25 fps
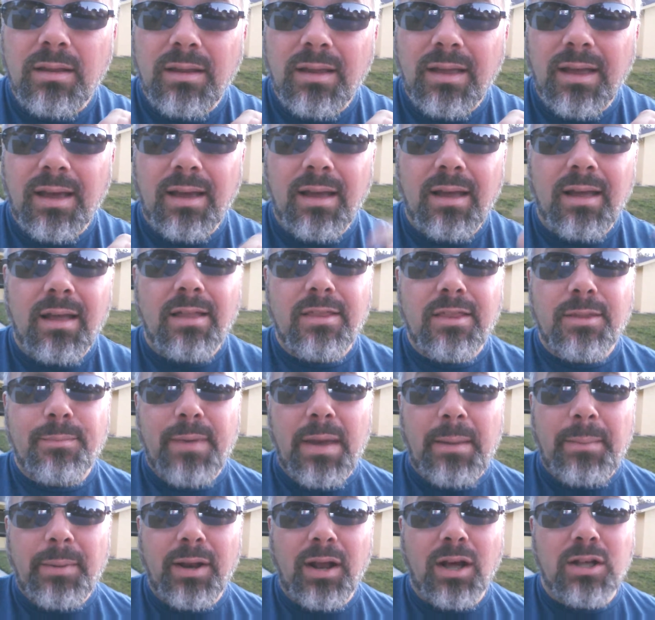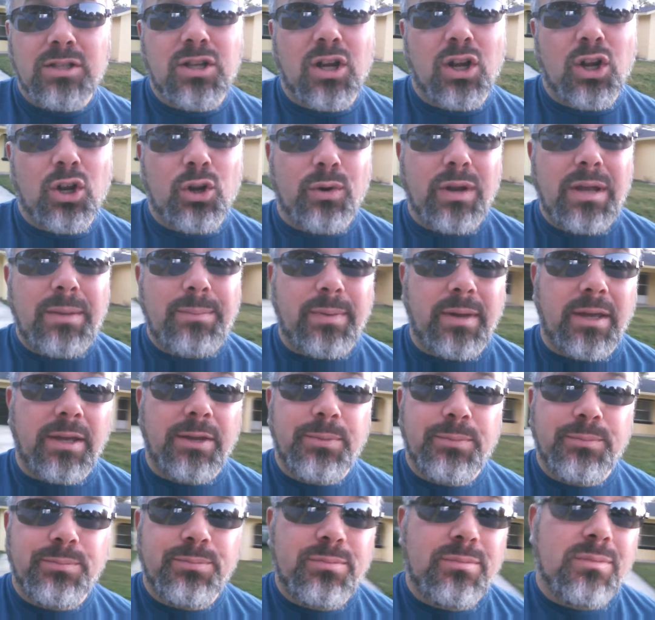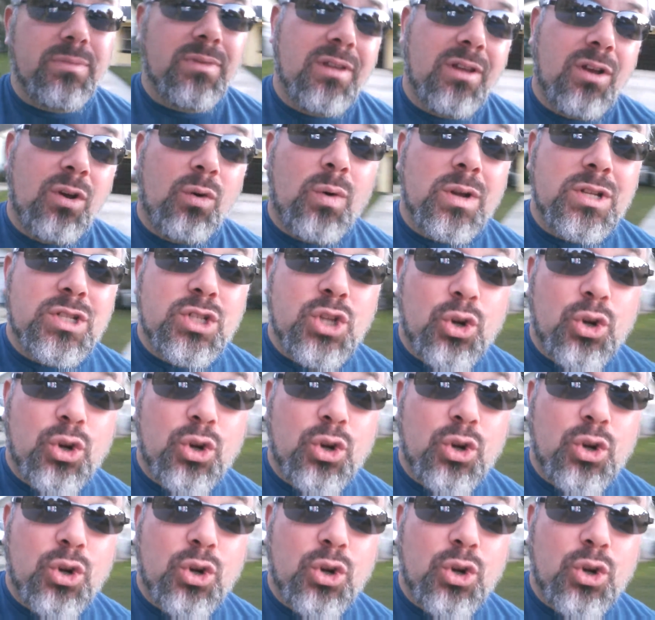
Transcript: Okay? The baby dolls aren't creepy. What's